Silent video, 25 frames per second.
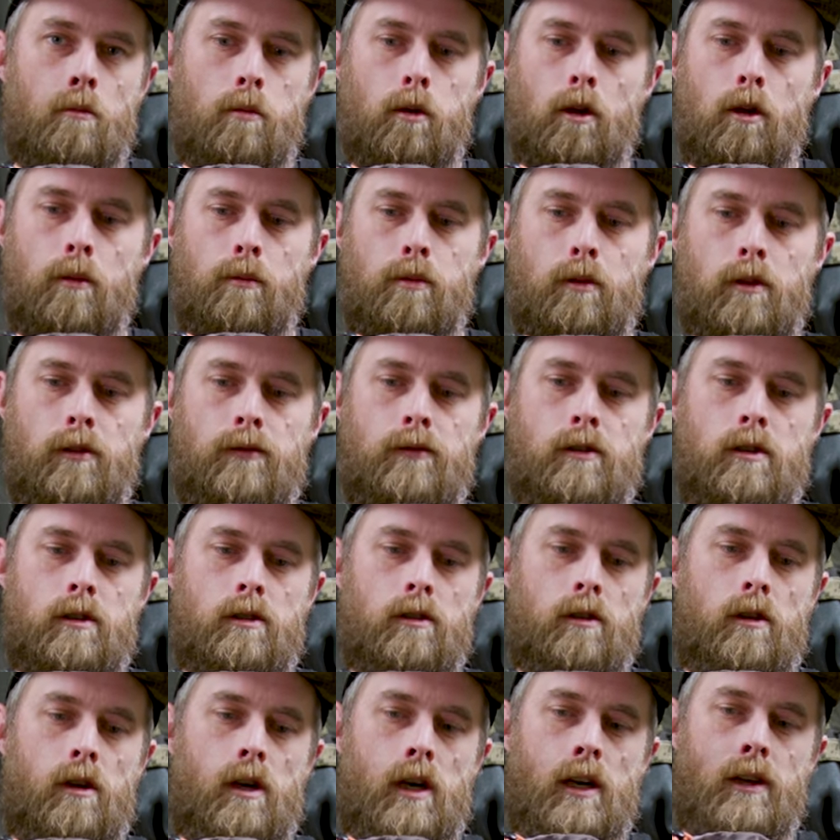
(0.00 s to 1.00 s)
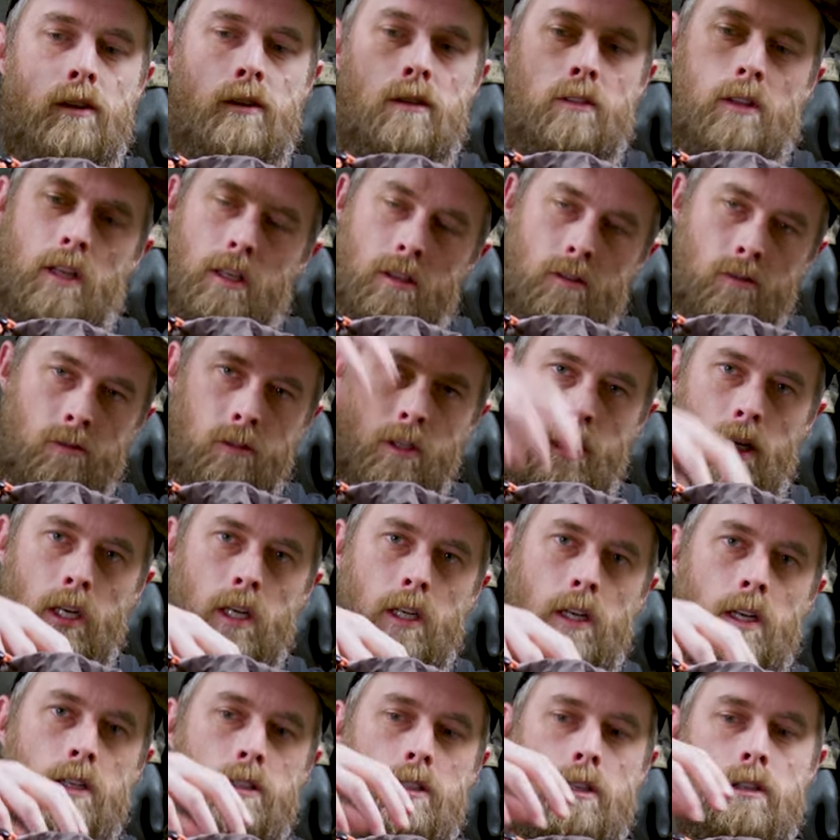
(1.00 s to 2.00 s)
bulletproof design that's
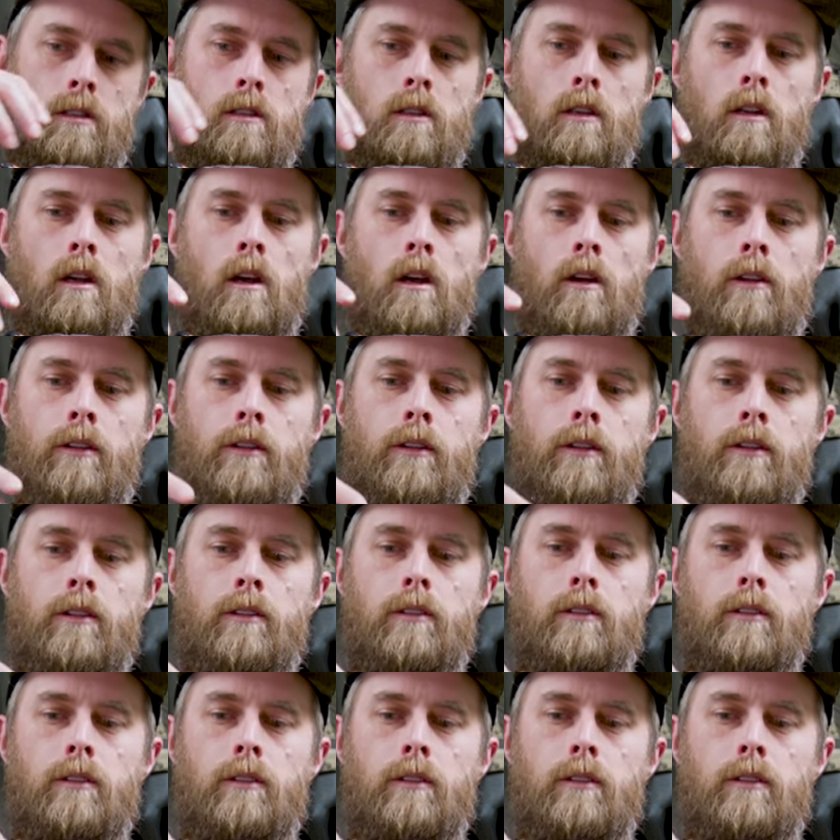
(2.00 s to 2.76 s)
really easy to load.